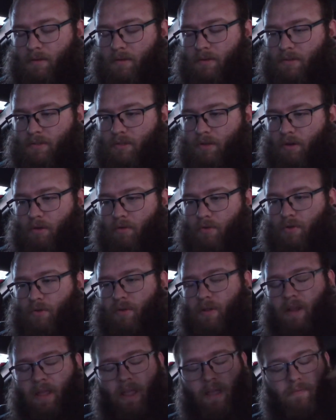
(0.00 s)
So you
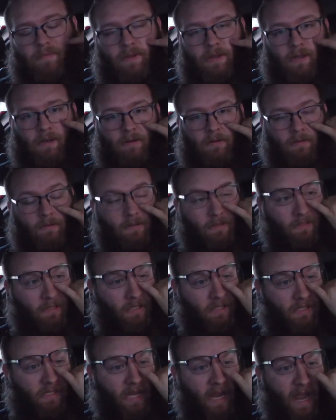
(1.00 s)
can have it
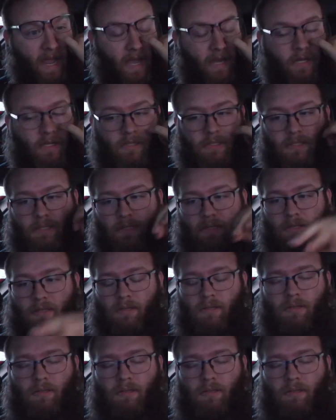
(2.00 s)
detect